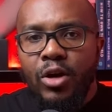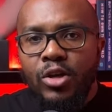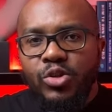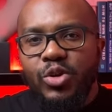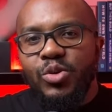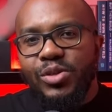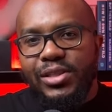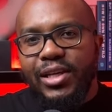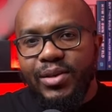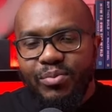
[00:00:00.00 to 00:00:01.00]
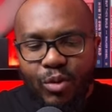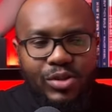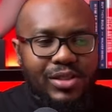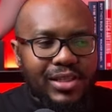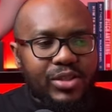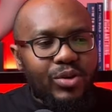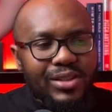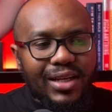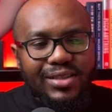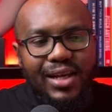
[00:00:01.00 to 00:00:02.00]
So you'll see most of these
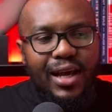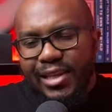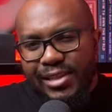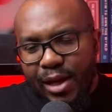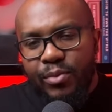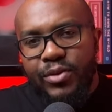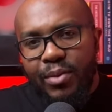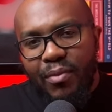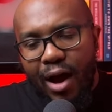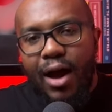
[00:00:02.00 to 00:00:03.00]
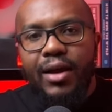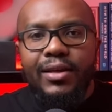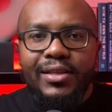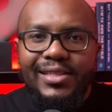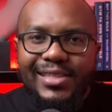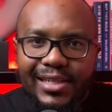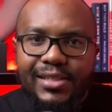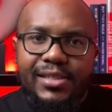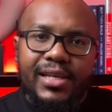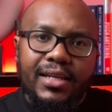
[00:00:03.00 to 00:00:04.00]
hotels, some of them are in the
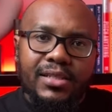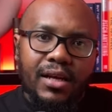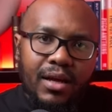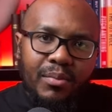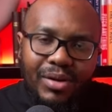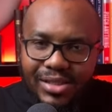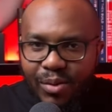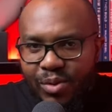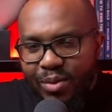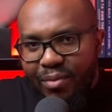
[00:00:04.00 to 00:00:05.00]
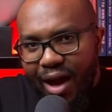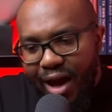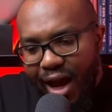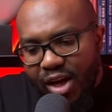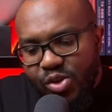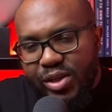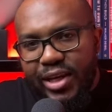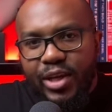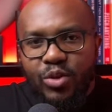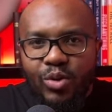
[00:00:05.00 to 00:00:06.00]
city center, but some of them are
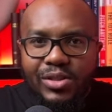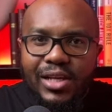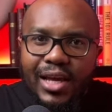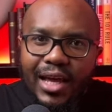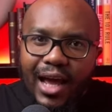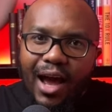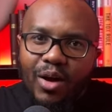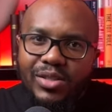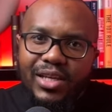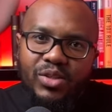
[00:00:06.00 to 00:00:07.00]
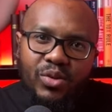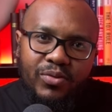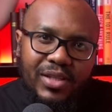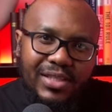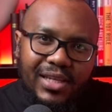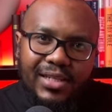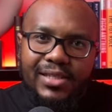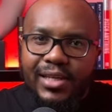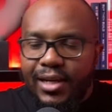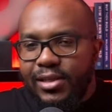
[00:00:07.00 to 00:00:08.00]
actually in those outskirts of the city
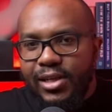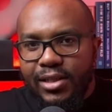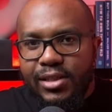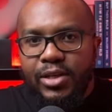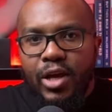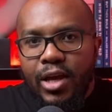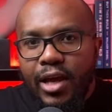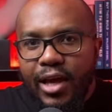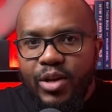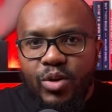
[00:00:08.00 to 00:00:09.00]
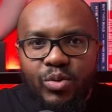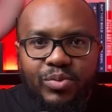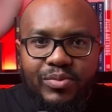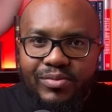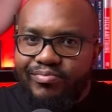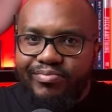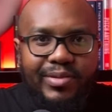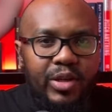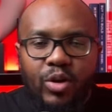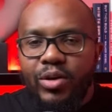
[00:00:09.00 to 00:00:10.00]
center, just a little,
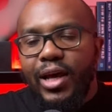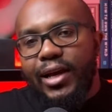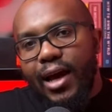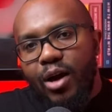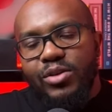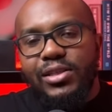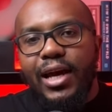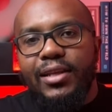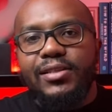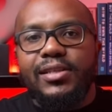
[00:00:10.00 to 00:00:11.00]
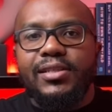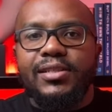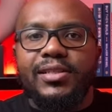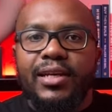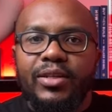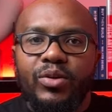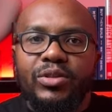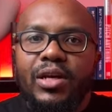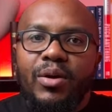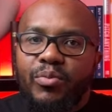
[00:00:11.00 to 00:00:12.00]
like outside the city center, because
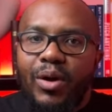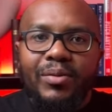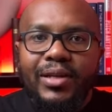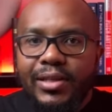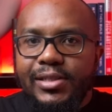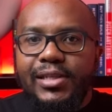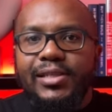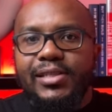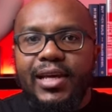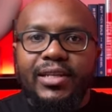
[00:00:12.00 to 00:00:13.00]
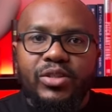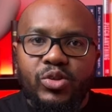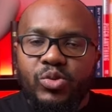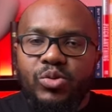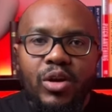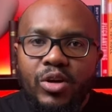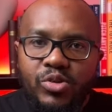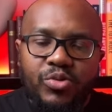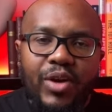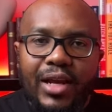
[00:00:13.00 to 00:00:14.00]
probably in the city center to
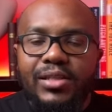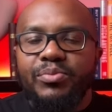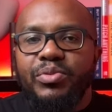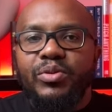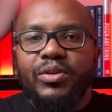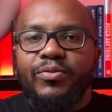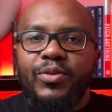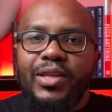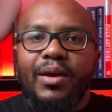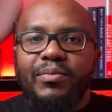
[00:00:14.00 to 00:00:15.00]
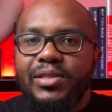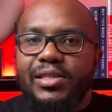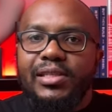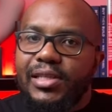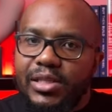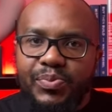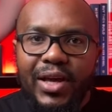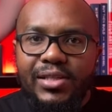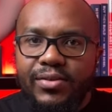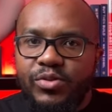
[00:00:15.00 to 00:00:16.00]
rent a building for them, it's
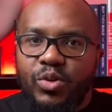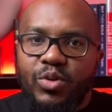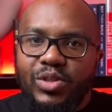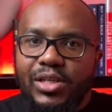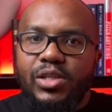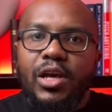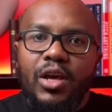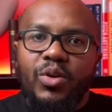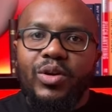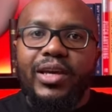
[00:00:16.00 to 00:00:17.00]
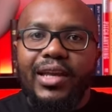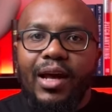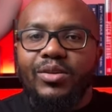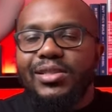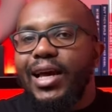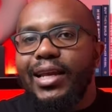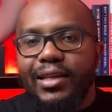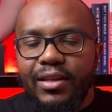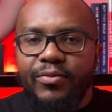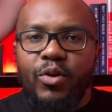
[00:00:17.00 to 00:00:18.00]
expensive. So they'll just locate outside
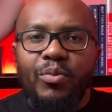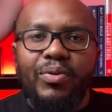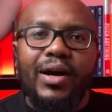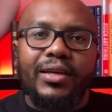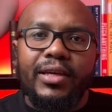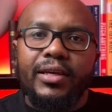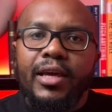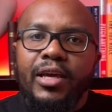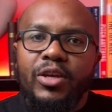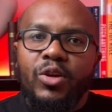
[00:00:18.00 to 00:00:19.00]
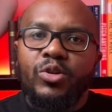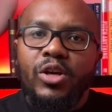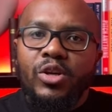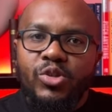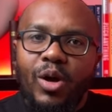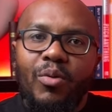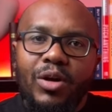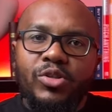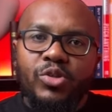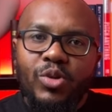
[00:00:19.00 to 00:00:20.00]
and they'll go parking, So I
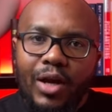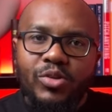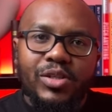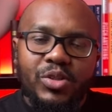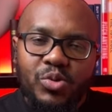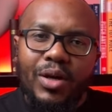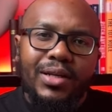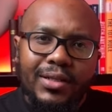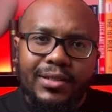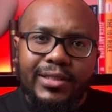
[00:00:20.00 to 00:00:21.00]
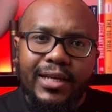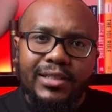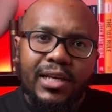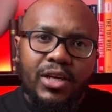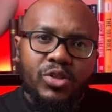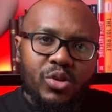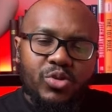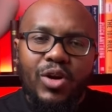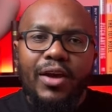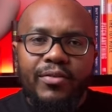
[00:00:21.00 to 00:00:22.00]
want you to actually do another test. So
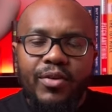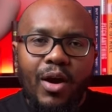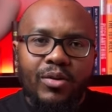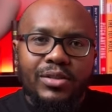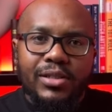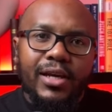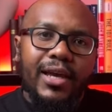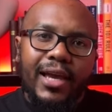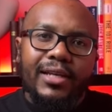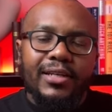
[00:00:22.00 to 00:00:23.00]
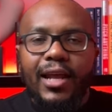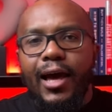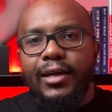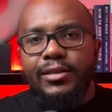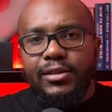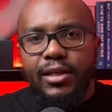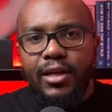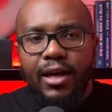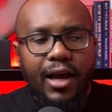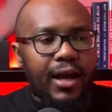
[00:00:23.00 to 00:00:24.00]
drive around at night
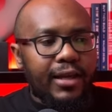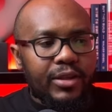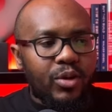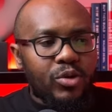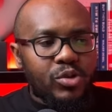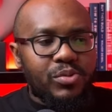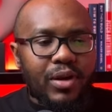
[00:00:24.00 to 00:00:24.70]
in those